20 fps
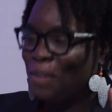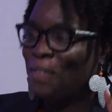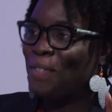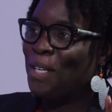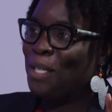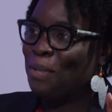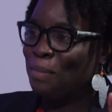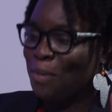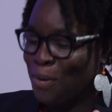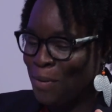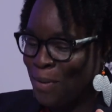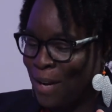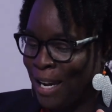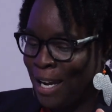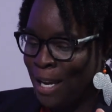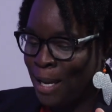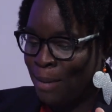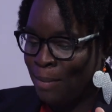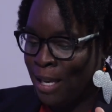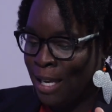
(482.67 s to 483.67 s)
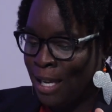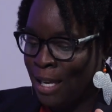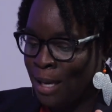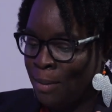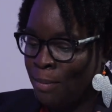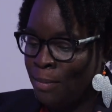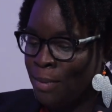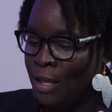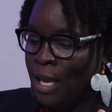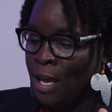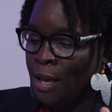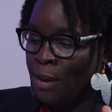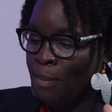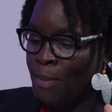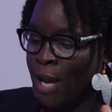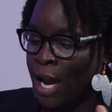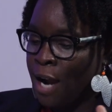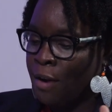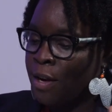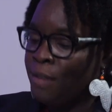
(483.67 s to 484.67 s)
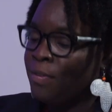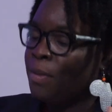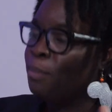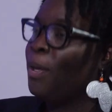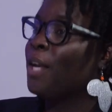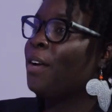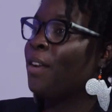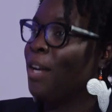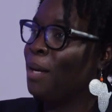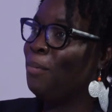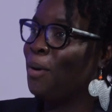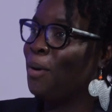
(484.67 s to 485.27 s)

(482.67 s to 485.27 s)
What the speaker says: first program, Power of the Period